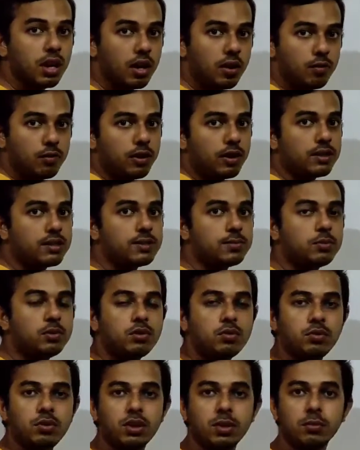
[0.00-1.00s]
For example,
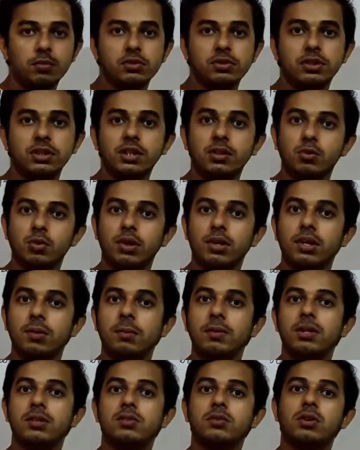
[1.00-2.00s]
we have considered 20
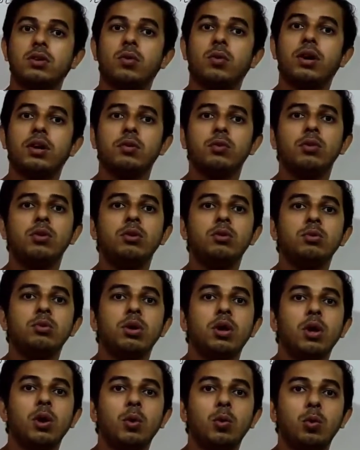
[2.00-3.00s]
meter square. What we will
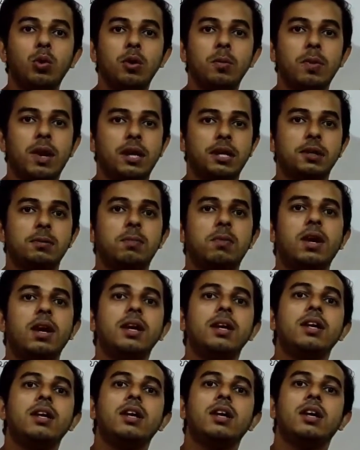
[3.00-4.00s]
do, we will
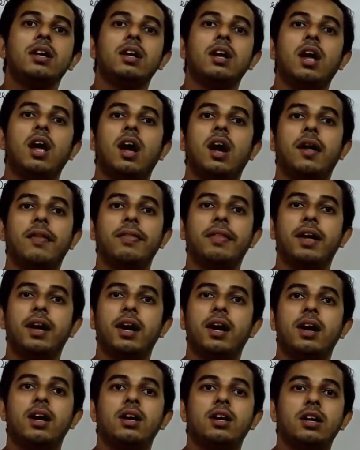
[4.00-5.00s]
multiply
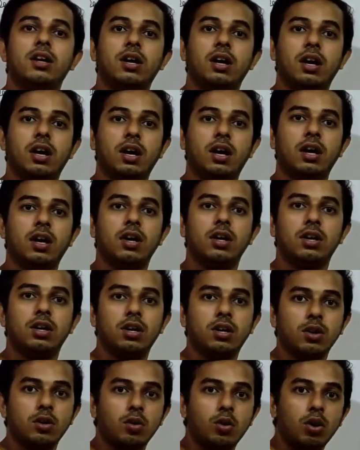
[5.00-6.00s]
the
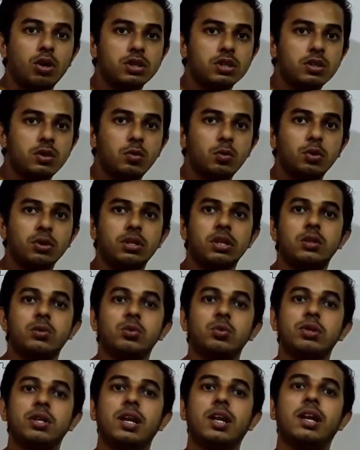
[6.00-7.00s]
cost with
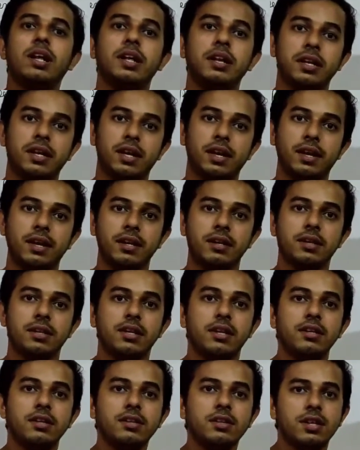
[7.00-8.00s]
total area, right?
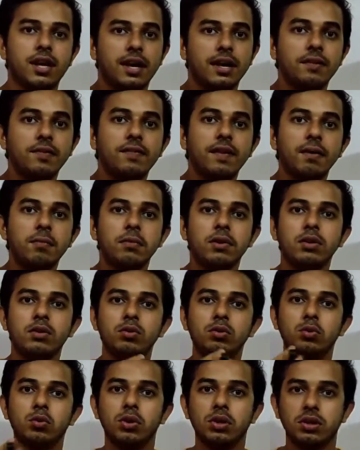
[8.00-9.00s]
That is 35
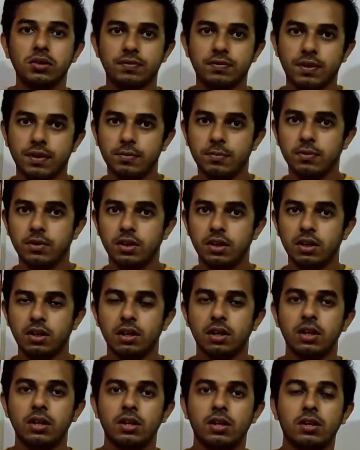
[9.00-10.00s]
into 25,
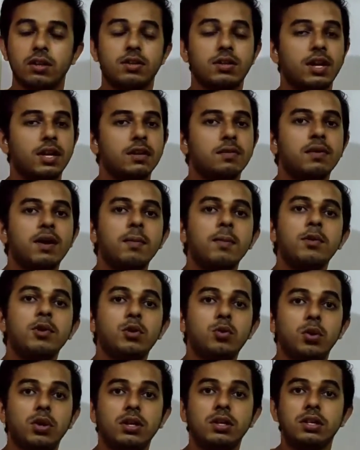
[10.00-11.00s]
35 into
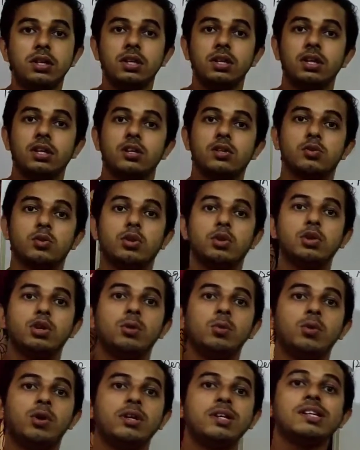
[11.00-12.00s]
20. So it will
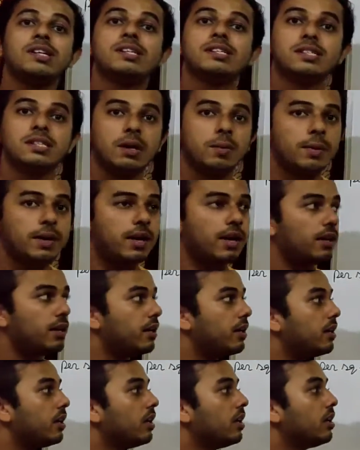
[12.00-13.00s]
be what,
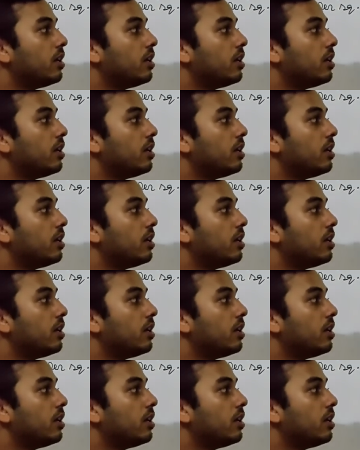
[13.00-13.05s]
700.